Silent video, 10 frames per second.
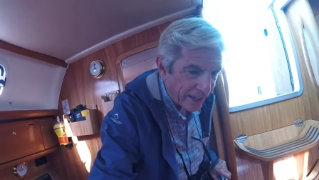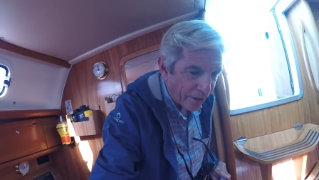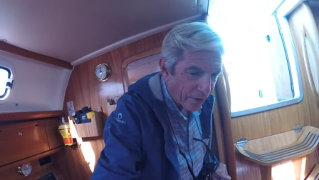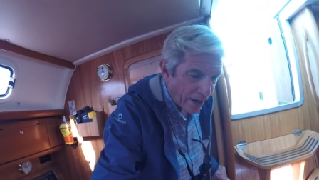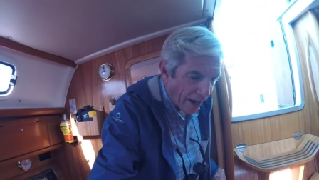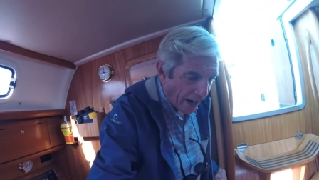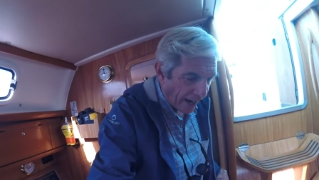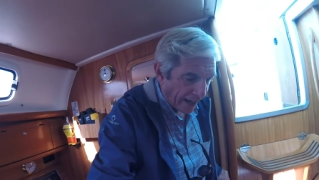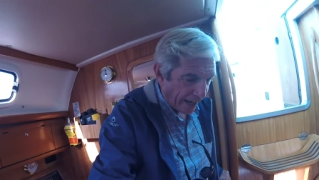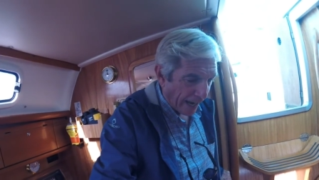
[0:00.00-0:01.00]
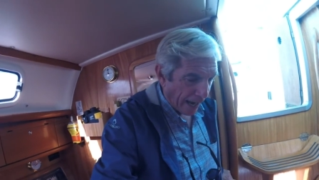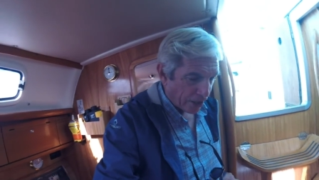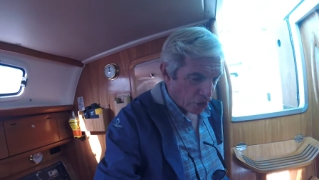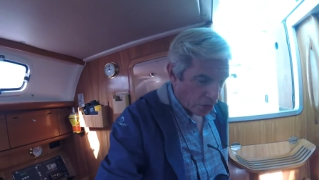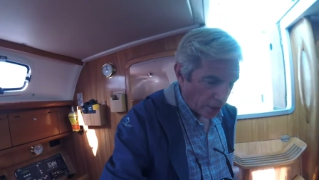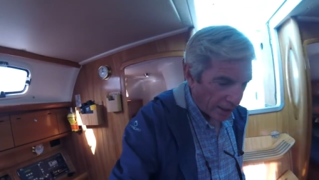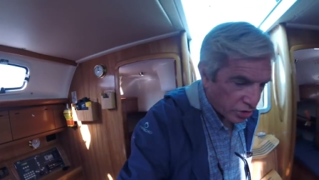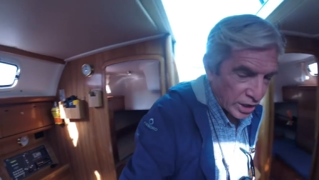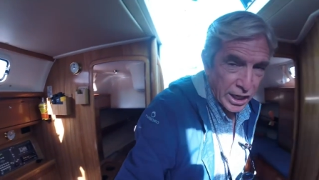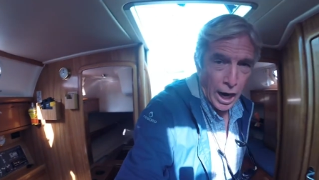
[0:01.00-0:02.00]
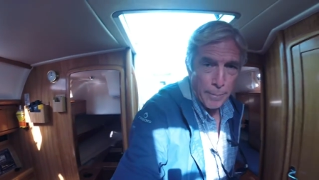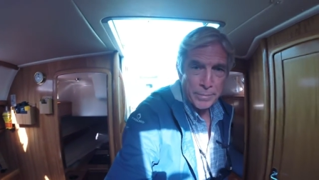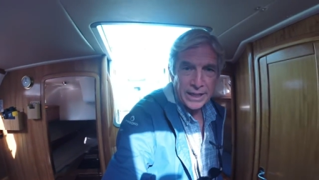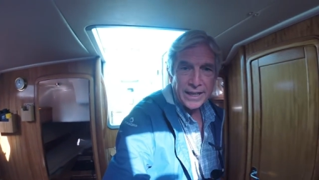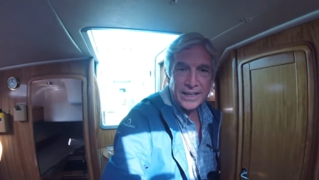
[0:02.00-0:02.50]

here, I actually actually copied